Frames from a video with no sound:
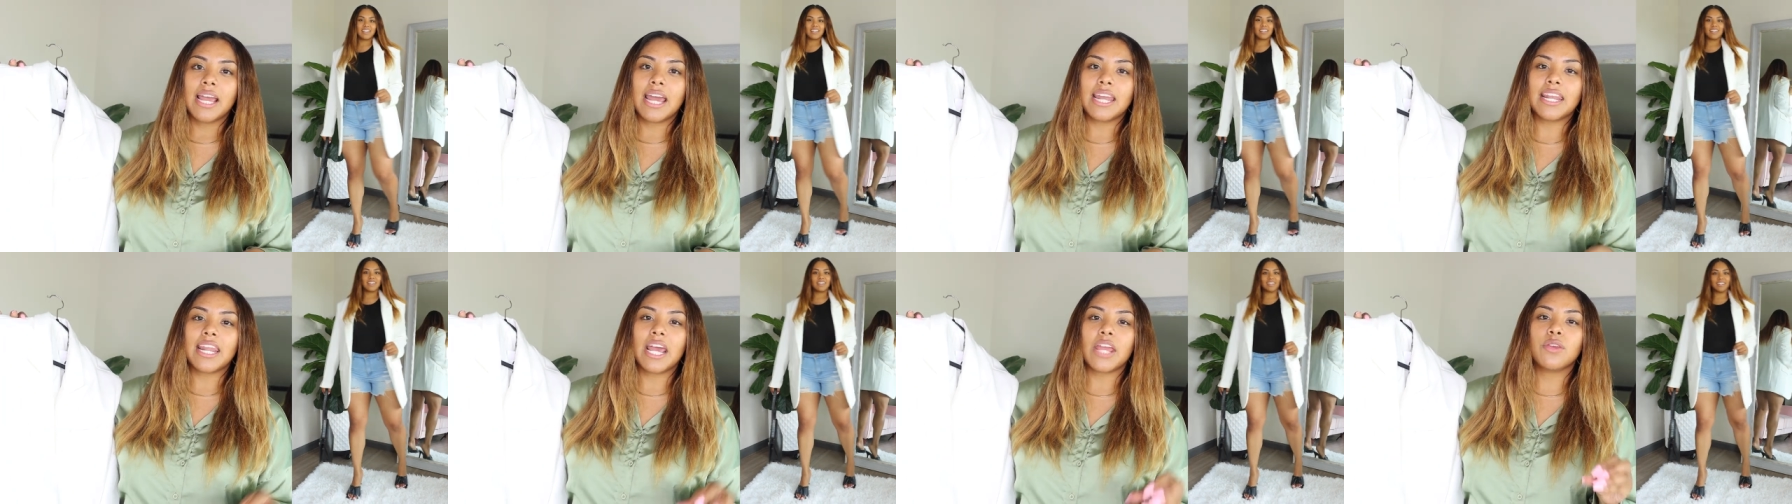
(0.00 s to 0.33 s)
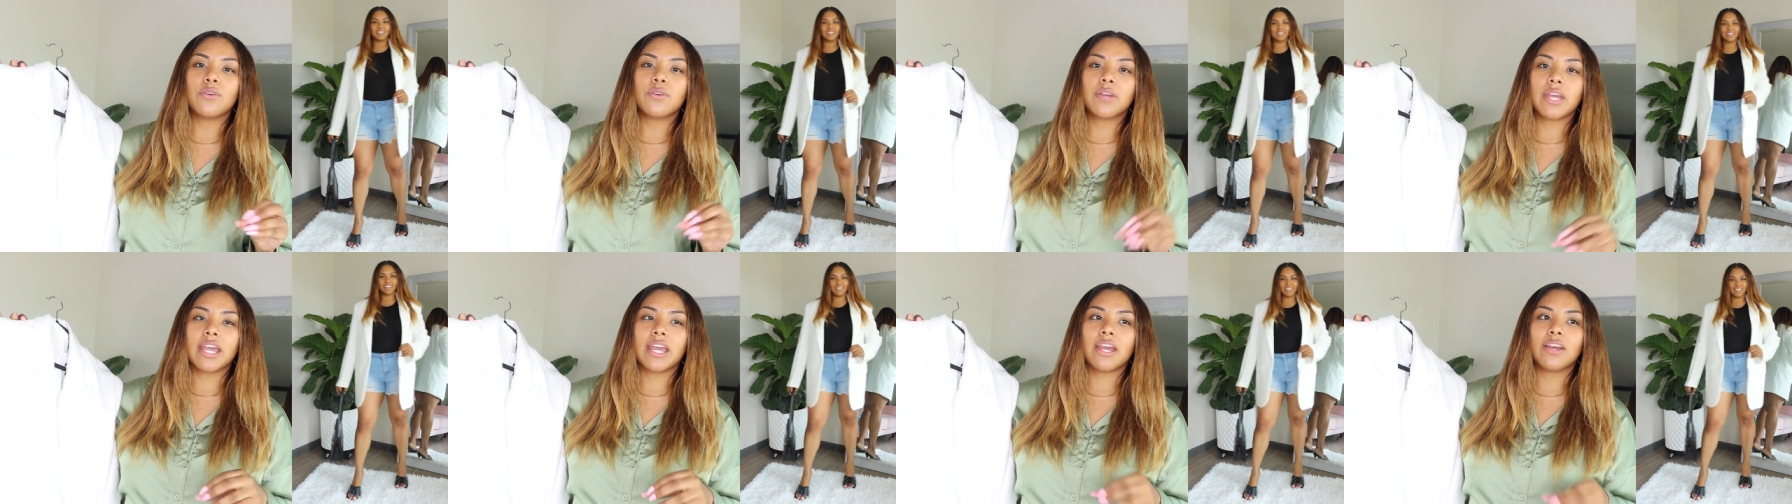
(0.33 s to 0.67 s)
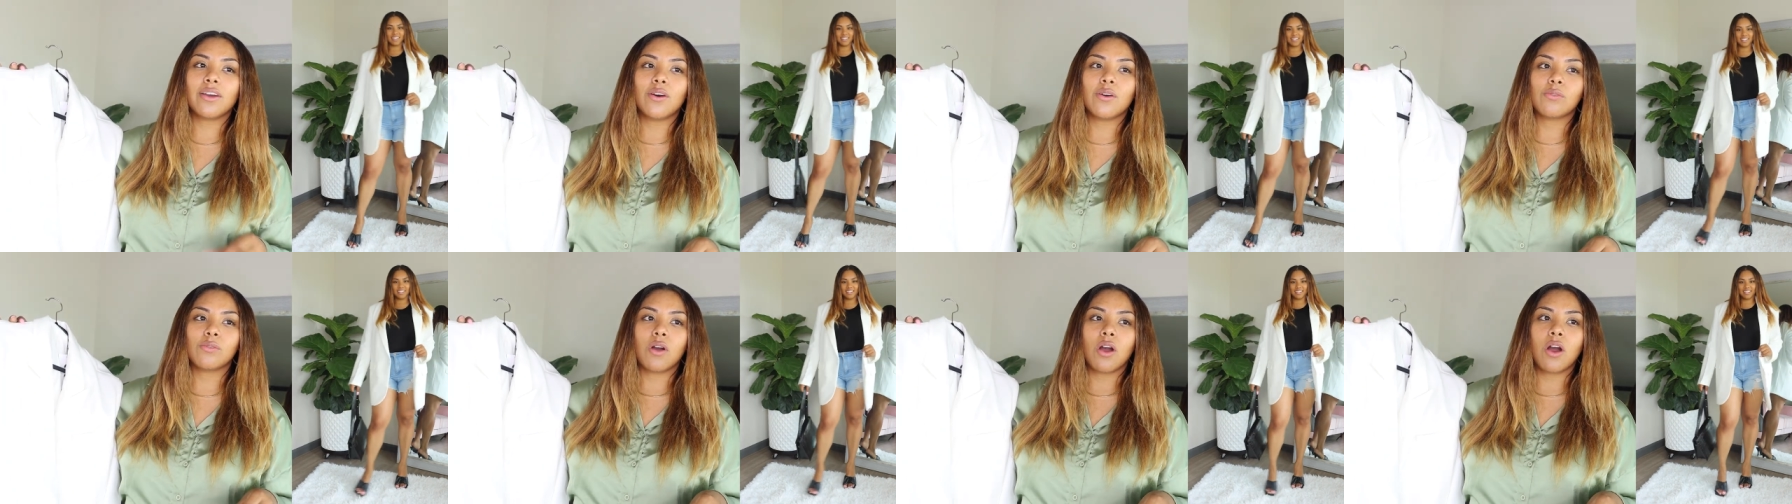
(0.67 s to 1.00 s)
and that you
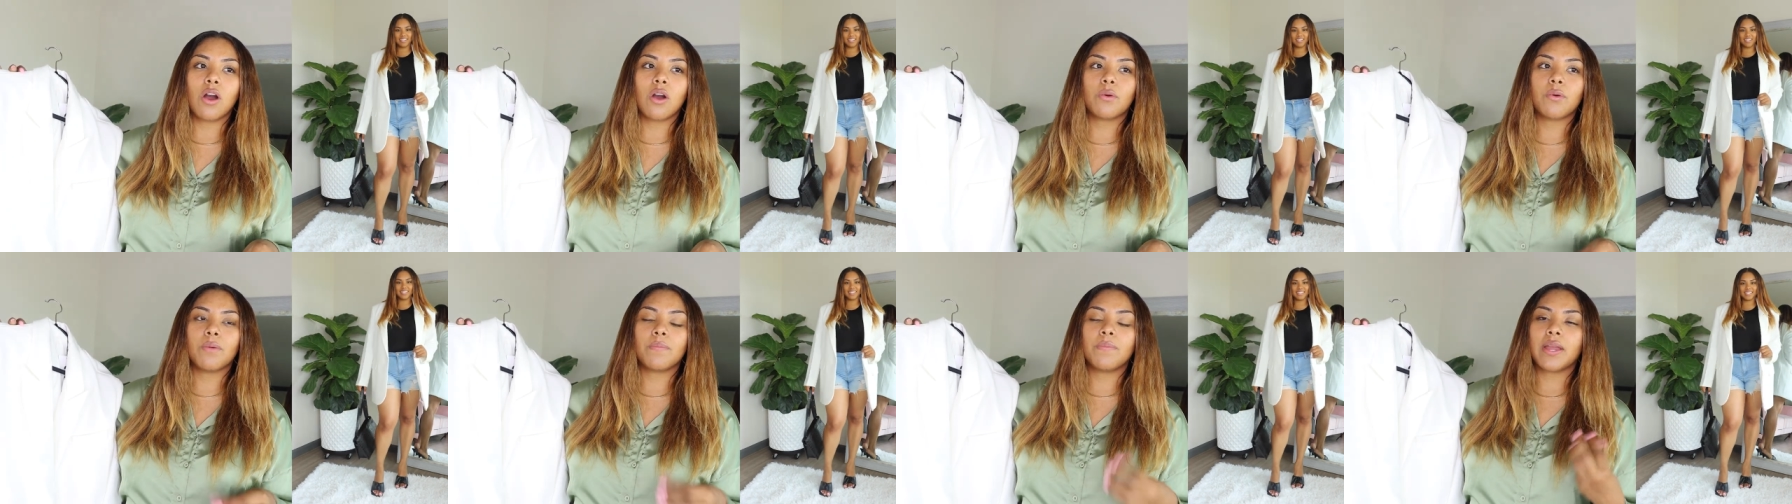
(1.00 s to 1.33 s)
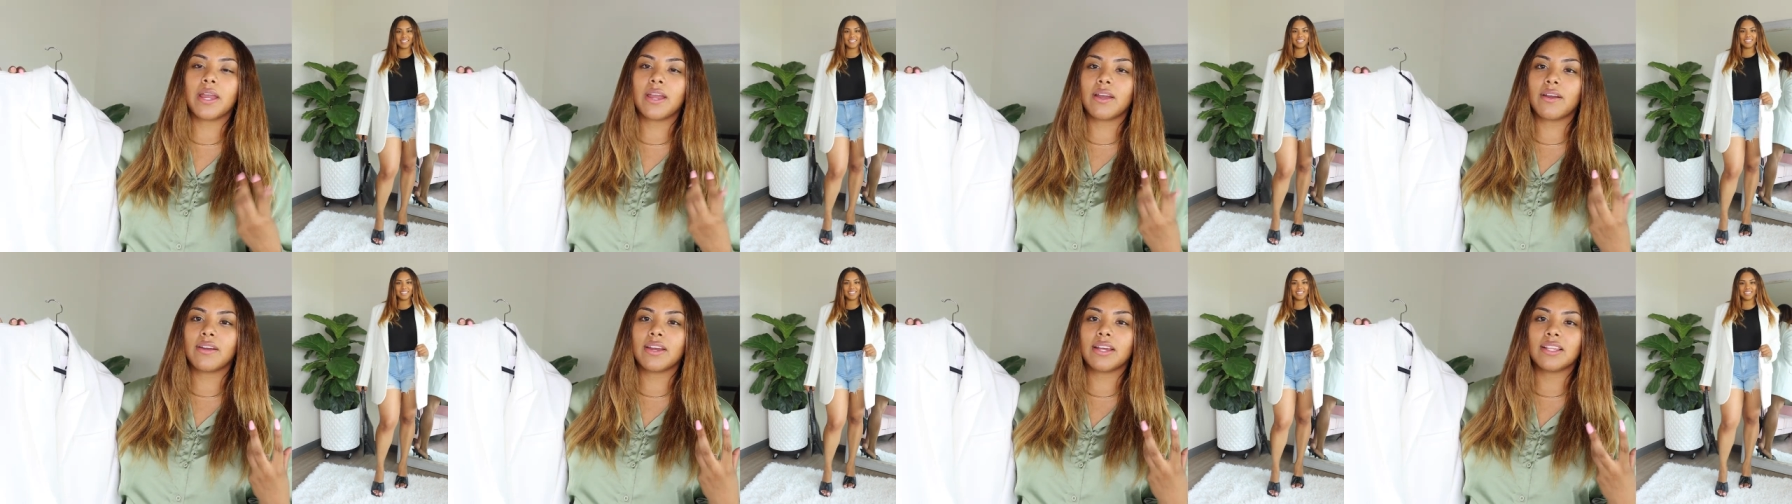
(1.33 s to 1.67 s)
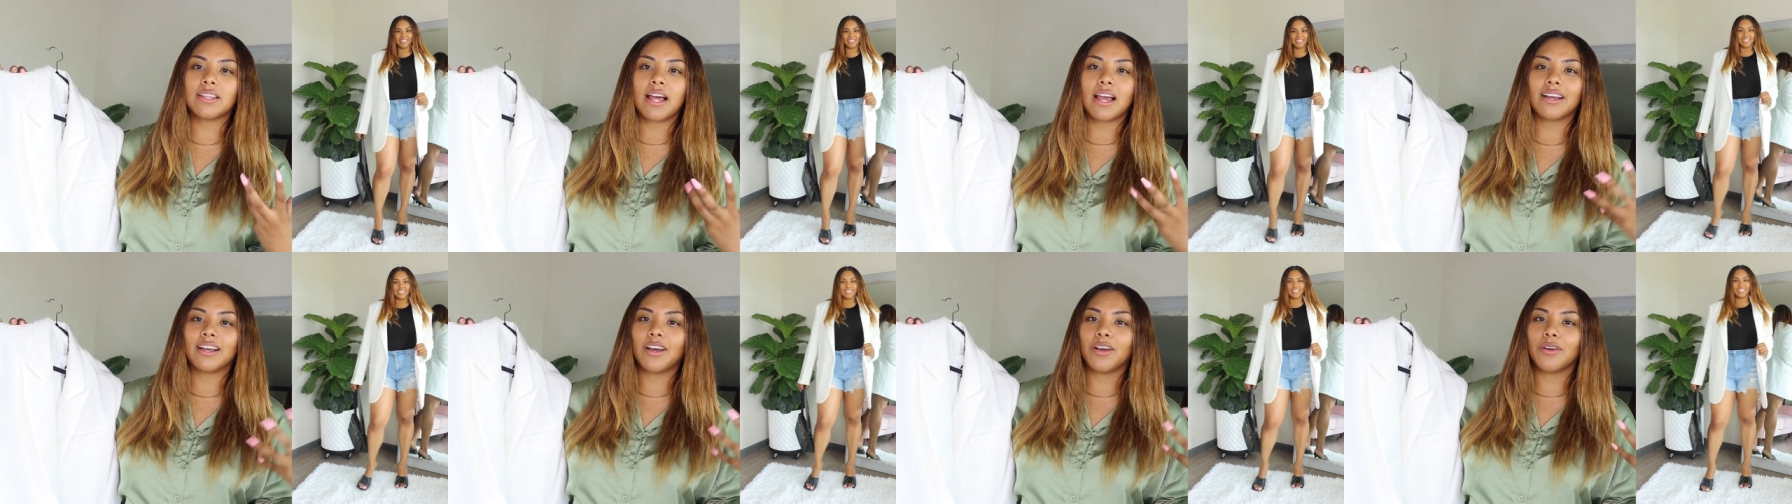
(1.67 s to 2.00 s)
can't go wrong with pairing
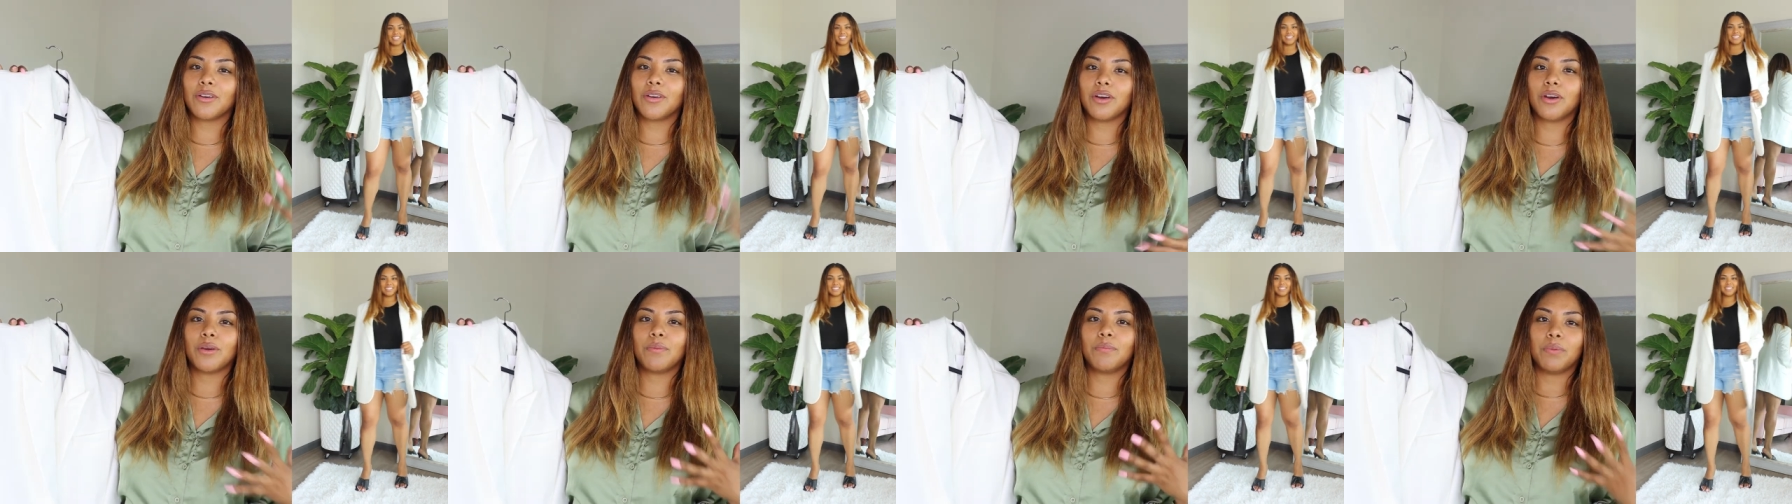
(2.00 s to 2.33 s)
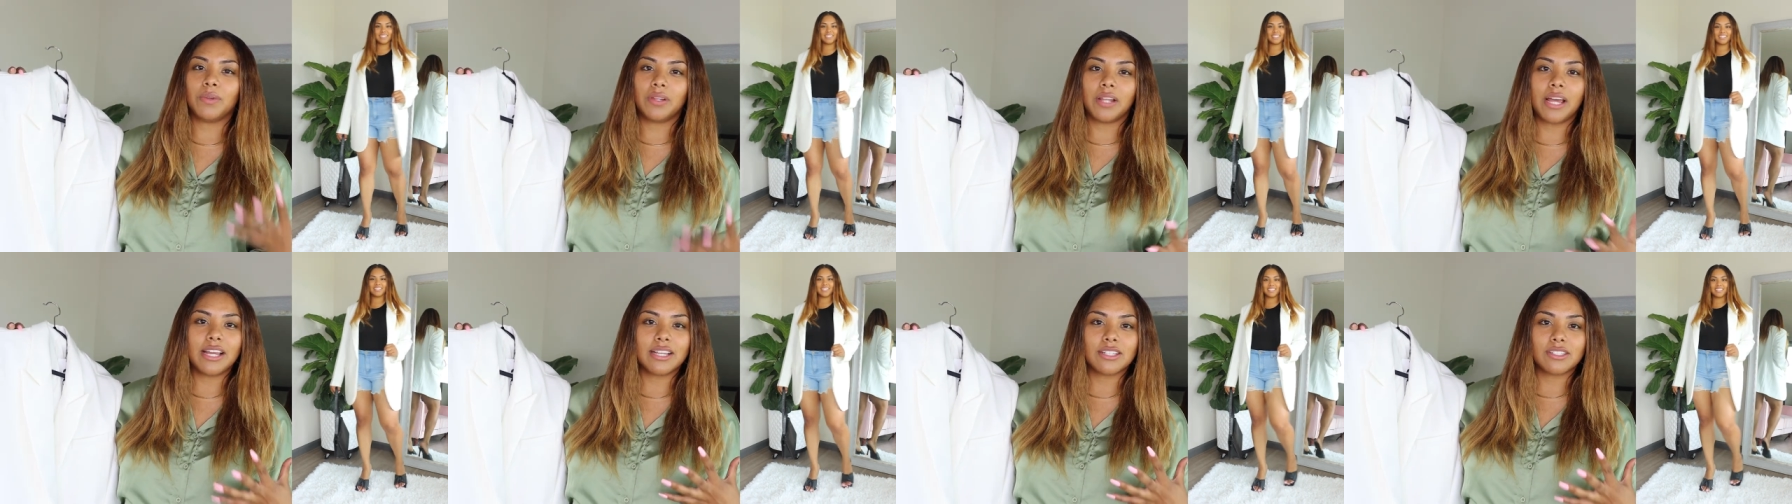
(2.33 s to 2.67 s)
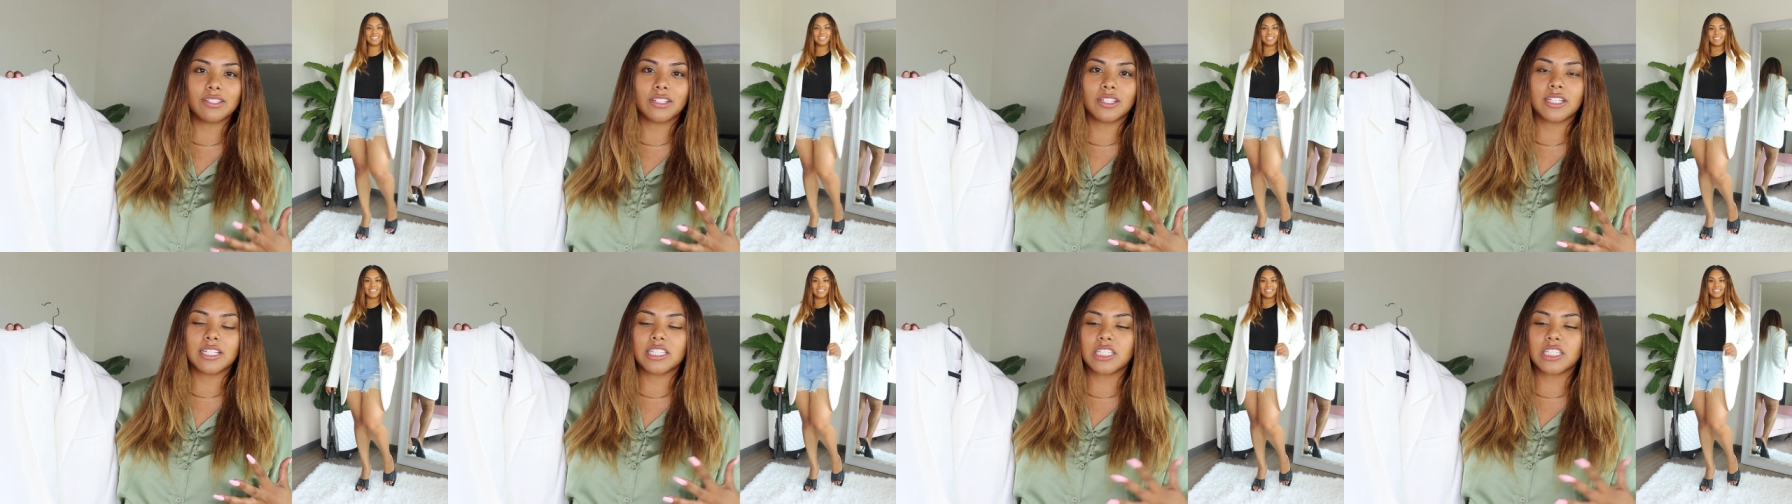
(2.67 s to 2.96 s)
like a good blazer.